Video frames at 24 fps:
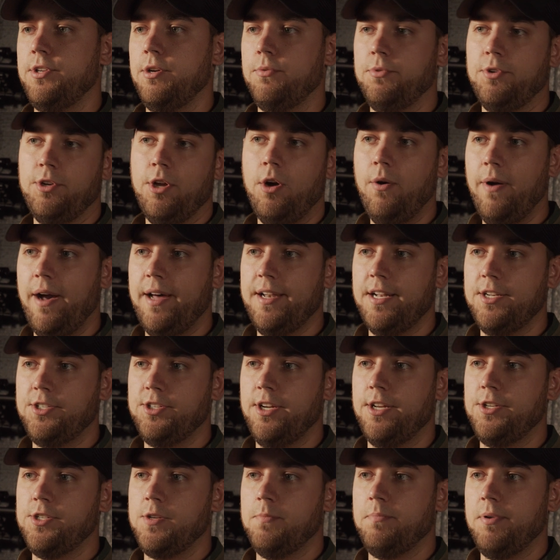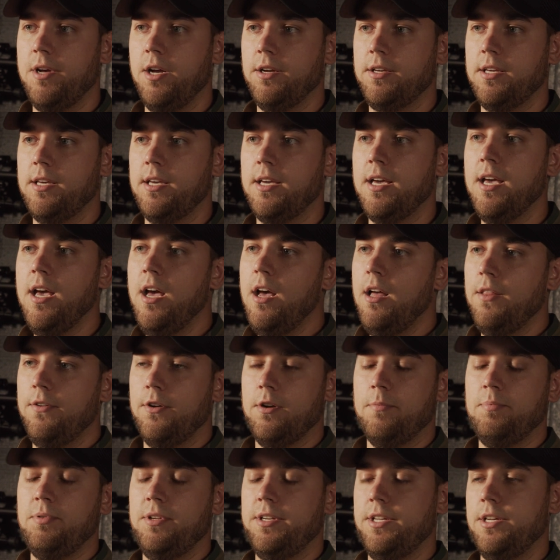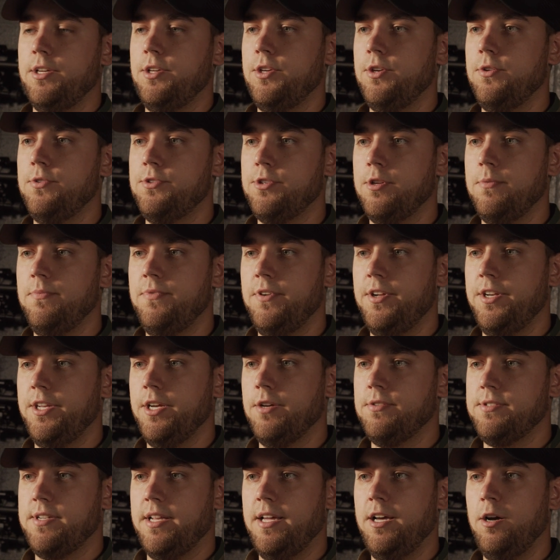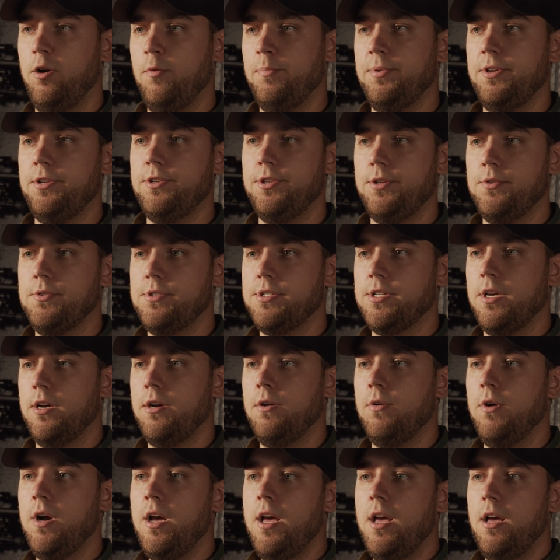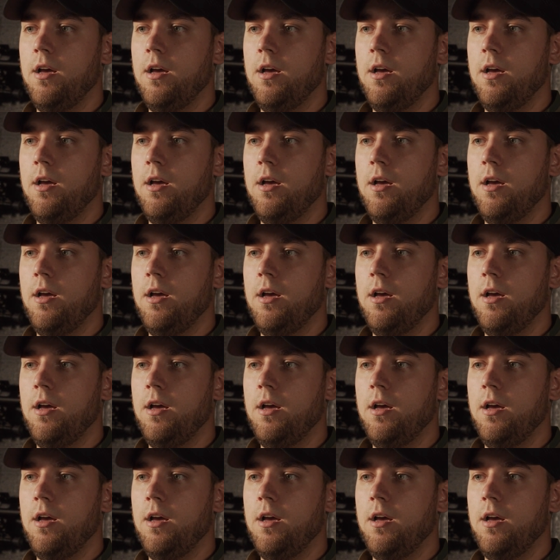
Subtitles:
don't know how to change a bucking. There are plenty of YouTube videos to help you do so.